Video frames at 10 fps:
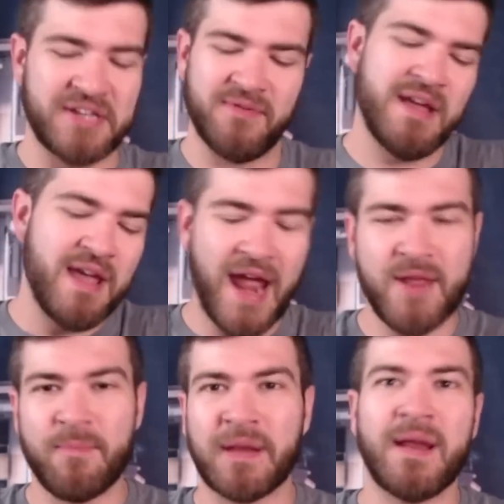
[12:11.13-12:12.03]
More
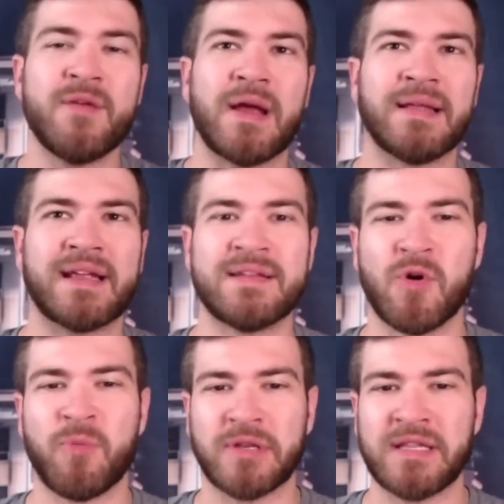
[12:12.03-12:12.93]

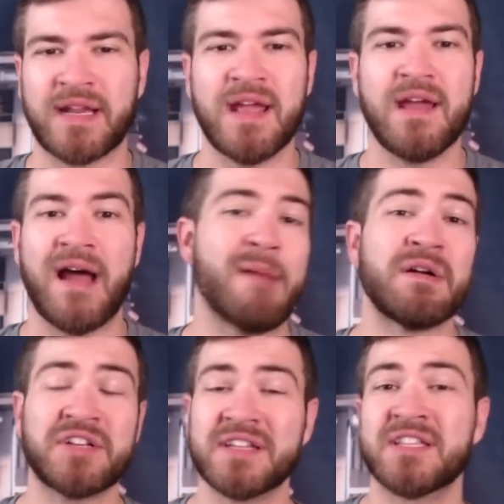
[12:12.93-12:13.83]
importantly, like, how
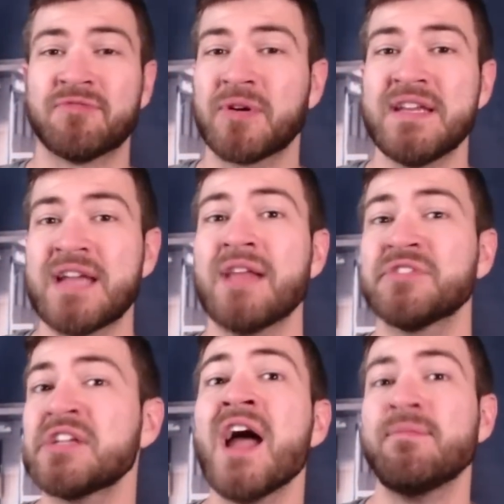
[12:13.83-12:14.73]
much does the rookie Tyler
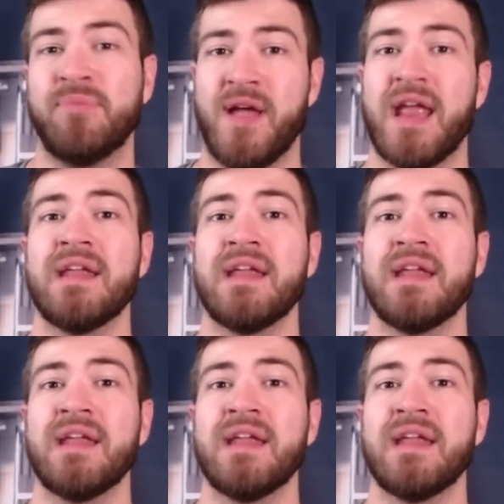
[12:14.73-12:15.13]
Scott play?